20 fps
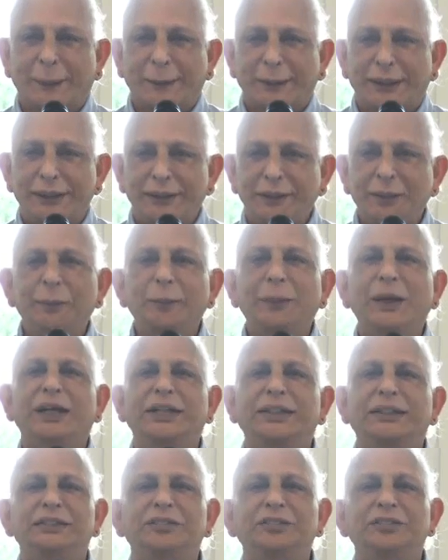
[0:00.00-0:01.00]
in your
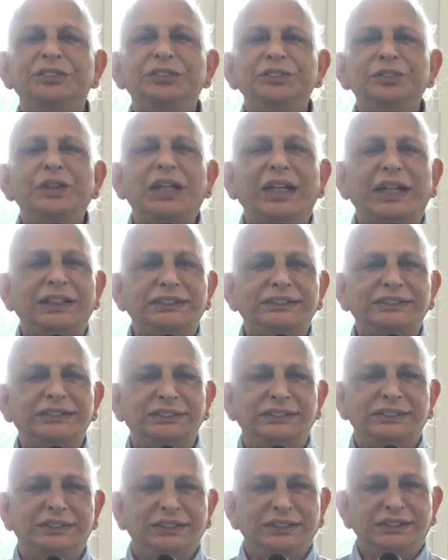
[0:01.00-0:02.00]
mind, visualize
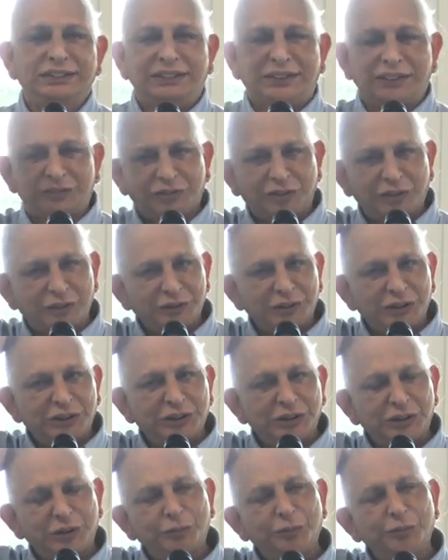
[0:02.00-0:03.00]
that from the
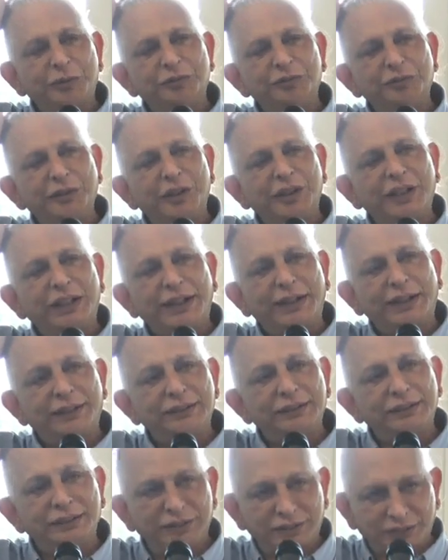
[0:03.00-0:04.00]
top of your
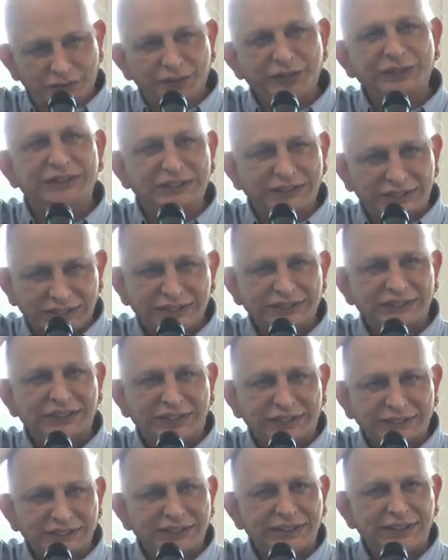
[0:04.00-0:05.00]
head, which is the
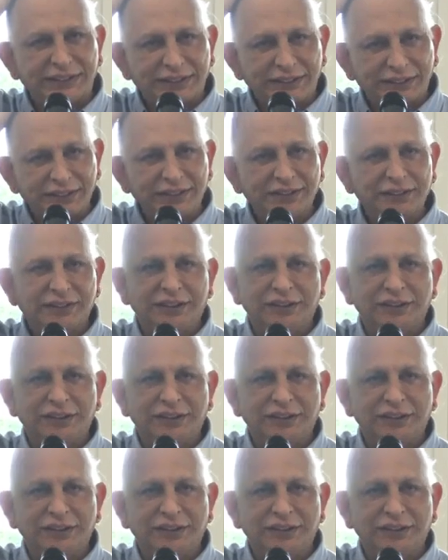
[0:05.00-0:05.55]
Sahasrara,